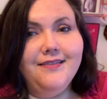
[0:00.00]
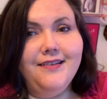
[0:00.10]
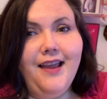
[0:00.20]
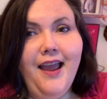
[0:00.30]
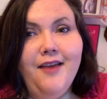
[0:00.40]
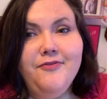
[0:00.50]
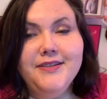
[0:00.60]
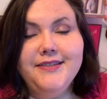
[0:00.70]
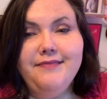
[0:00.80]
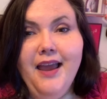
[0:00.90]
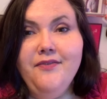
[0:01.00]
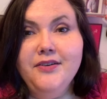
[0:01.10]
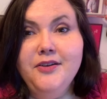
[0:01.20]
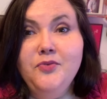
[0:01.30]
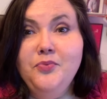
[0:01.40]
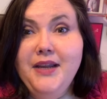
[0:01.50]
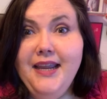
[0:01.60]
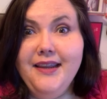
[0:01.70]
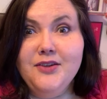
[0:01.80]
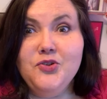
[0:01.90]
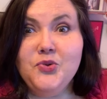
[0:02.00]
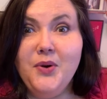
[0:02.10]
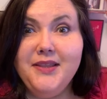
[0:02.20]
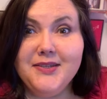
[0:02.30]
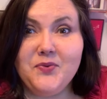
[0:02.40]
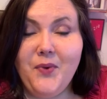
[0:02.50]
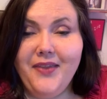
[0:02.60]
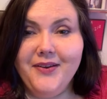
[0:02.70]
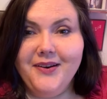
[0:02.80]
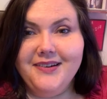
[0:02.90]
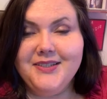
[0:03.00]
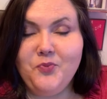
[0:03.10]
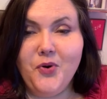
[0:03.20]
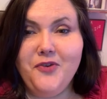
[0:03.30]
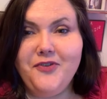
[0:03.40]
have a good week. Enjoy this weather. It's wonderful